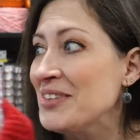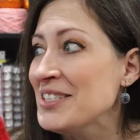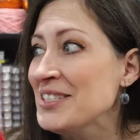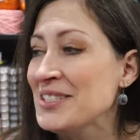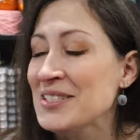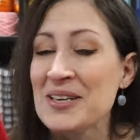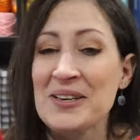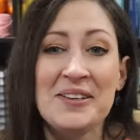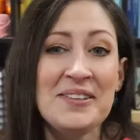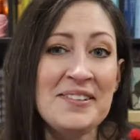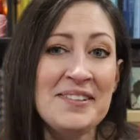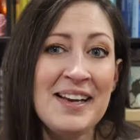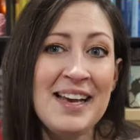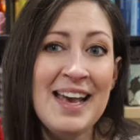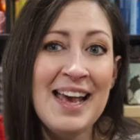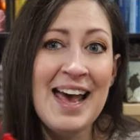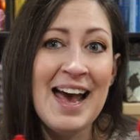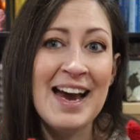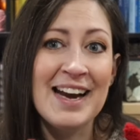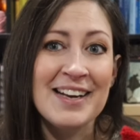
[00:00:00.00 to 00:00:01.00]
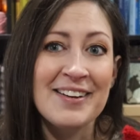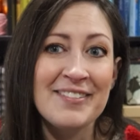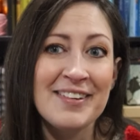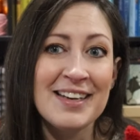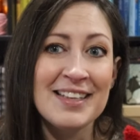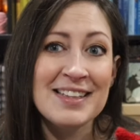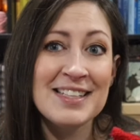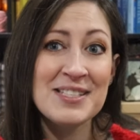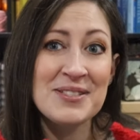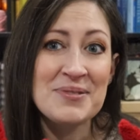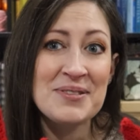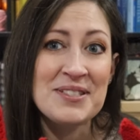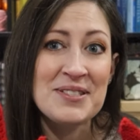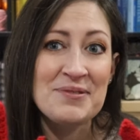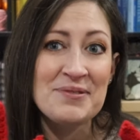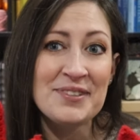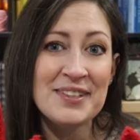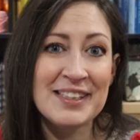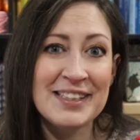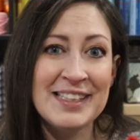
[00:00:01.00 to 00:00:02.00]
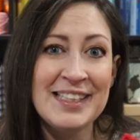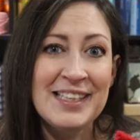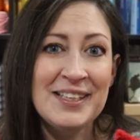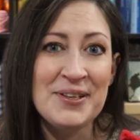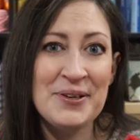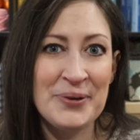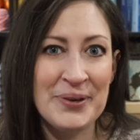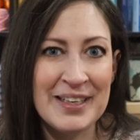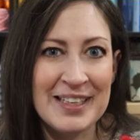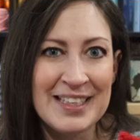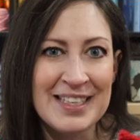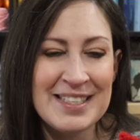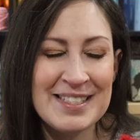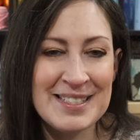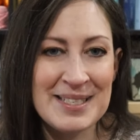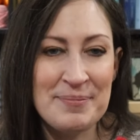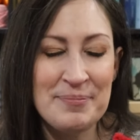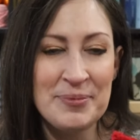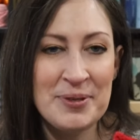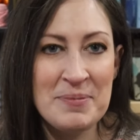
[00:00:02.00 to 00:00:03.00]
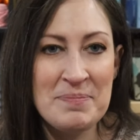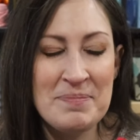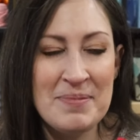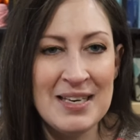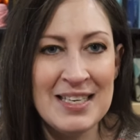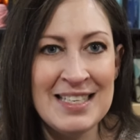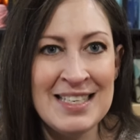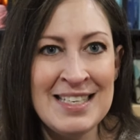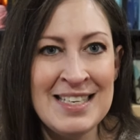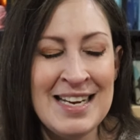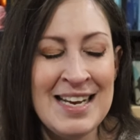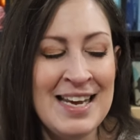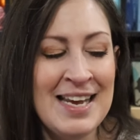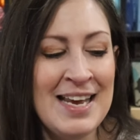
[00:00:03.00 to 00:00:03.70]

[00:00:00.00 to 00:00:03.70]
So, anyway, this was a really quick, simple mitt.